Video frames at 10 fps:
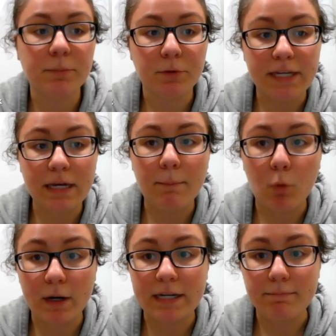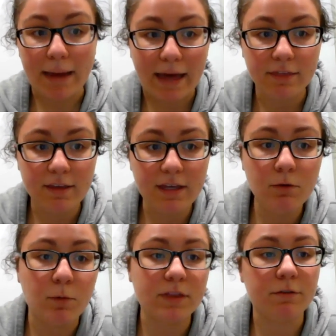Maria Morgan Bathke
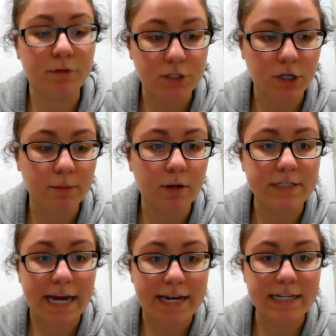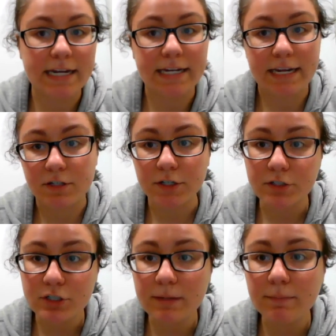with the Viterbo Dietetic
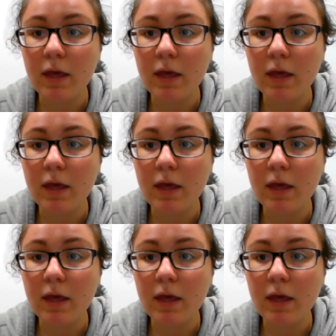Internship.